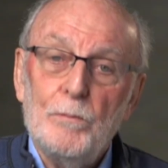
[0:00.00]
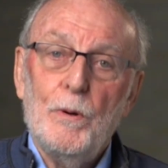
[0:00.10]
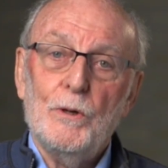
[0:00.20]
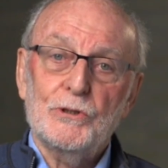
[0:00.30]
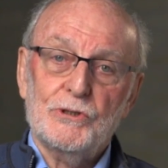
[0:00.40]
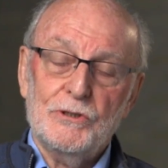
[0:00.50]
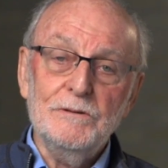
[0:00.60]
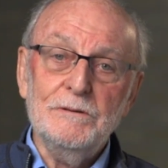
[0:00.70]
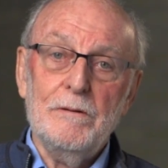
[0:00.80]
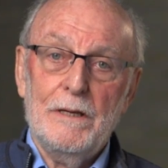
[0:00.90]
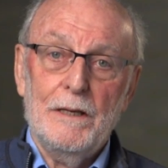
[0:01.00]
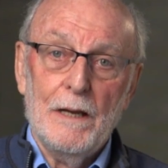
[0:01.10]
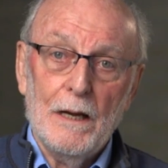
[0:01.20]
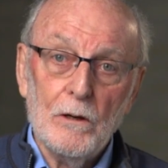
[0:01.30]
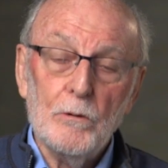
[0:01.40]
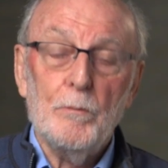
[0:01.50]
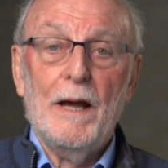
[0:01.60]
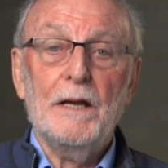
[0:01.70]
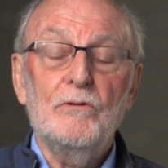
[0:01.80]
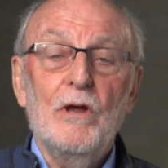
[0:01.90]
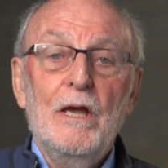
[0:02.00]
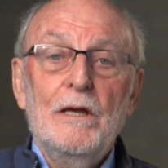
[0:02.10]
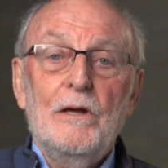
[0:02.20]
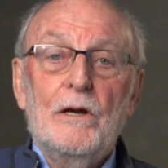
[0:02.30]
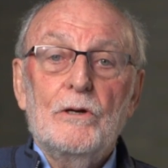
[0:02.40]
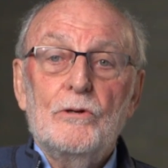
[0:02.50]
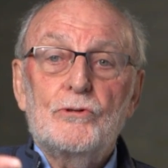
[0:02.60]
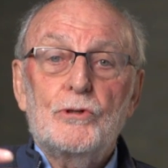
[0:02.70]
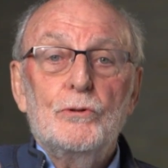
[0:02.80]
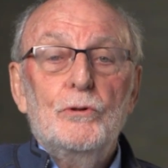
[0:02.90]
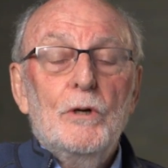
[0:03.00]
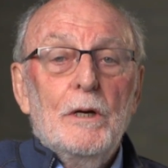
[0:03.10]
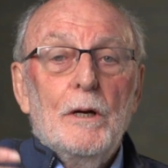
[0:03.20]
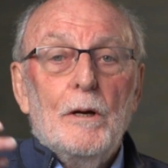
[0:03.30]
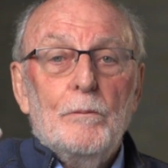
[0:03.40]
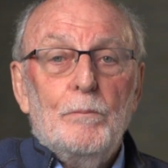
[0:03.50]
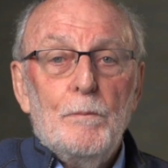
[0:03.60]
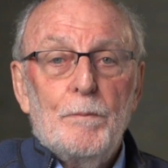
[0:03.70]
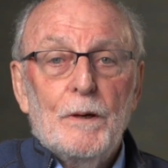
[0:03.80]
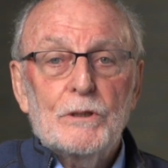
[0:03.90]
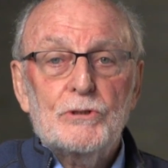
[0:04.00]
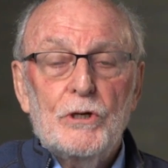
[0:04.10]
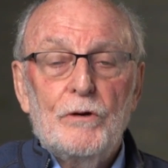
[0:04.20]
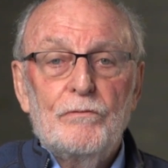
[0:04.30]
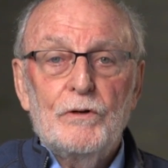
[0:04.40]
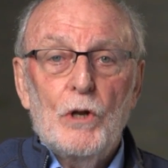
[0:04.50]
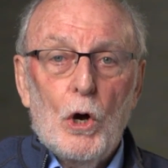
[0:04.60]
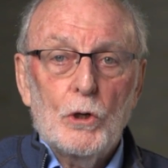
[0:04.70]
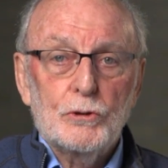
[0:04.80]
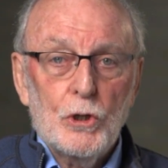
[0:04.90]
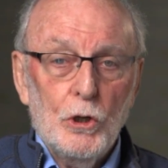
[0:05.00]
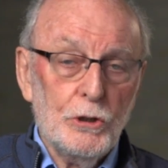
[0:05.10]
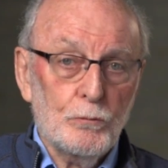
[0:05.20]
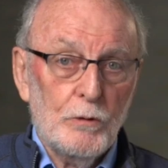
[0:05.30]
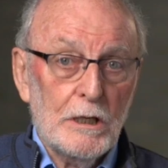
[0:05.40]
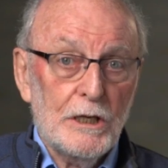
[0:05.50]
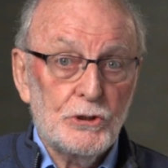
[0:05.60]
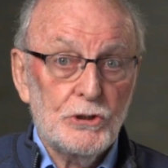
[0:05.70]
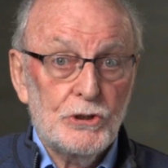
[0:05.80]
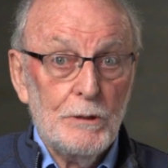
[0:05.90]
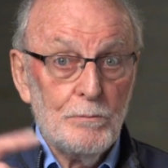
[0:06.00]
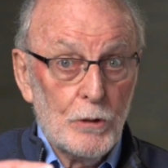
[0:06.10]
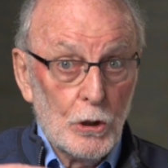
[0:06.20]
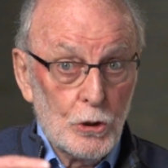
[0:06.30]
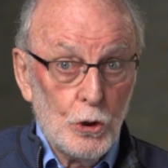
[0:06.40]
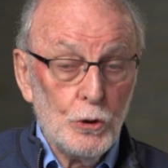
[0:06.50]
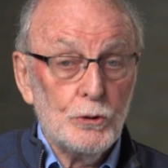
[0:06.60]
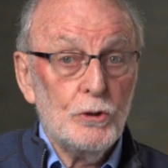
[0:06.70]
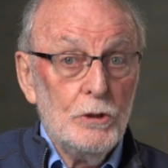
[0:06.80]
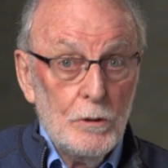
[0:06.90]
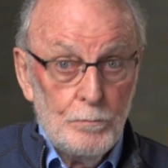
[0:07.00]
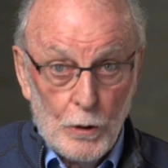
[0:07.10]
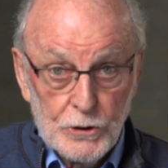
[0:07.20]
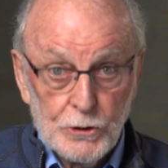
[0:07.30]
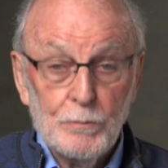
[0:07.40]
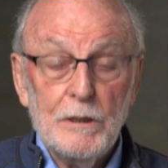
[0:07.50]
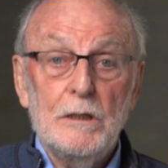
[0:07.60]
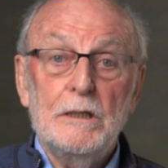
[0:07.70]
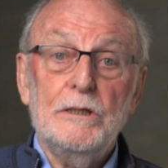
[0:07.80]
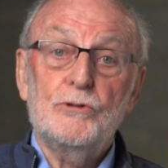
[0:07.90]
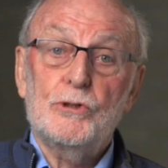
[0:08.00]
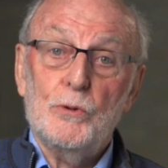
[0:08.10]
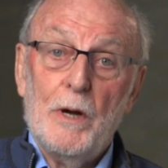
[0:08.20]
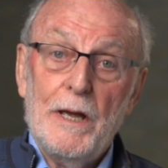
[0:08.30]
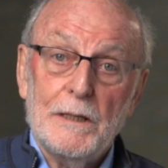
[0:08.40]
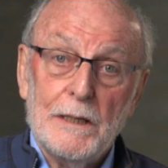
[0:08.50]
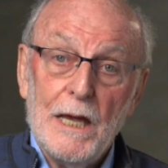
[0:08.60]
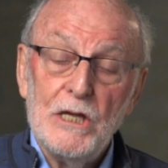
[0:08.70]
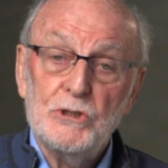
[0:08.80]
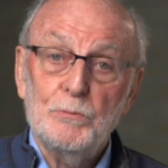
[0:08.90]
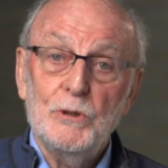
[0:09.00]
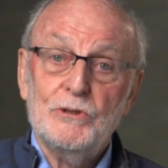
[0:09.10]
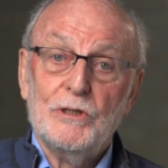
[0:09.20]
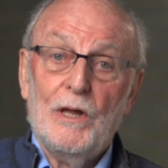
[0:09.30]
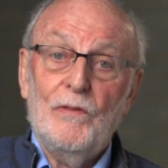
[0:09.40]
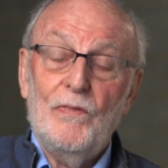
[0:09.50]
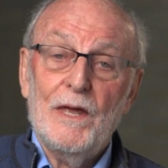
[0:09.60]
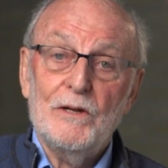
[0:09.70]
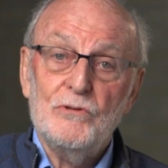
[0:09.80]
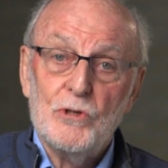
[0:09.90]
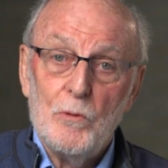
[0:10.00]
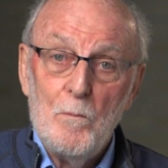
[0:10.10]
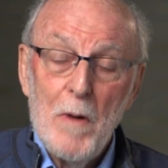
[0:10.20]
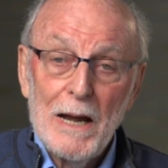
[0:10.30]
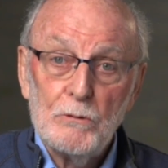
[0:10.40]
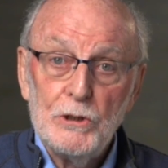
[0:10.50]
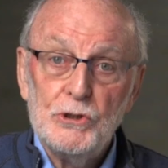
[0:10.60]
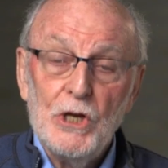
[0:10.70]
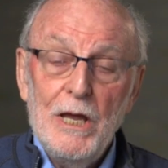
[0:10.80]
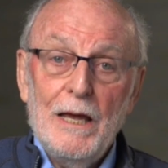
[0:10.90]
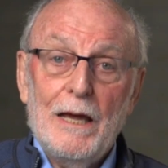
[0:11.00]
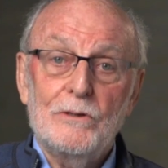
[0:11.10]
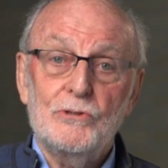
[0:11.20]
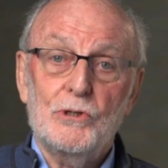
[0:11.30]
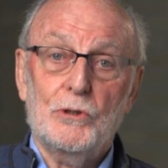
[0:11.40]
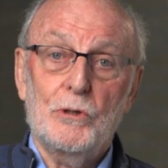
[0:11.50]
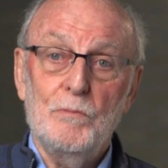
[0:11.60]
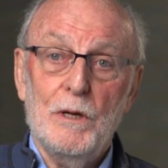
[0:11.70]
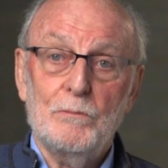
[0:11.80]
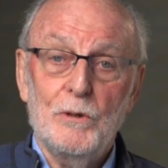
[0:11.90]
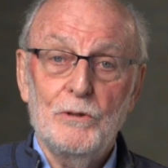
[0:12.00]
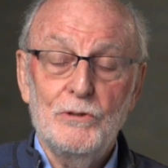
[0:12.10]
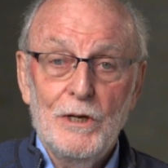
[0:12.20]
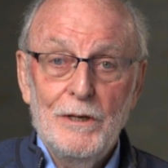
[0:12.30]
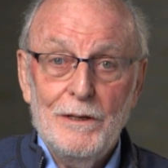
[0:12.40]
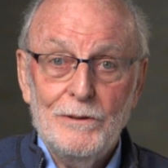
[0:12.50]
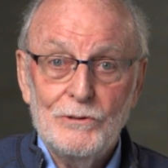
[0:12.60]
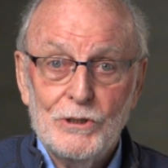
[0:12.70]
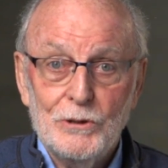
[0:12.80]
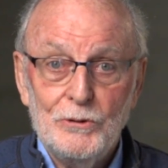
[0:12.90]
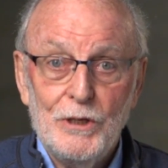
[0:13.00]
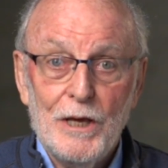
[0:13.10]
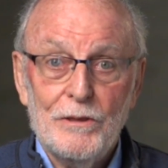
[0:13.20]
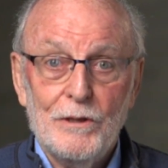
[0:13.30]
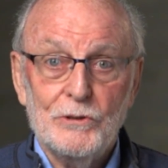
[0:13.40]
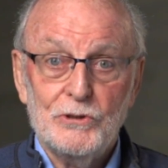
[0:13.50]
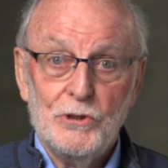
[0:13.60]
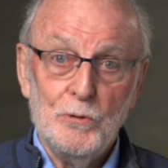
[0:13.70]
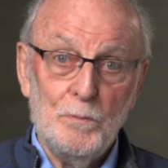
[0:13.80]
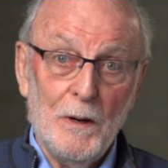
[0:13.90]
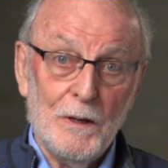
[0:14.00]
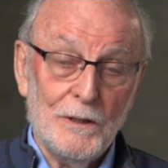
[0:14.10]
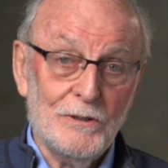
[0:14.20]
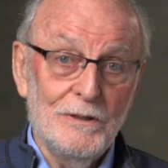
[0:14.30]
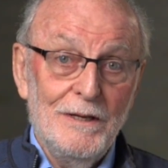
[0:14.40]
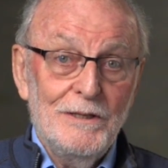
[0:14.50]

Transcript: person, in our mind, to be part of an ongoing relationship that could possibly lead to engagement and then to marriage and to commitment until death us do part.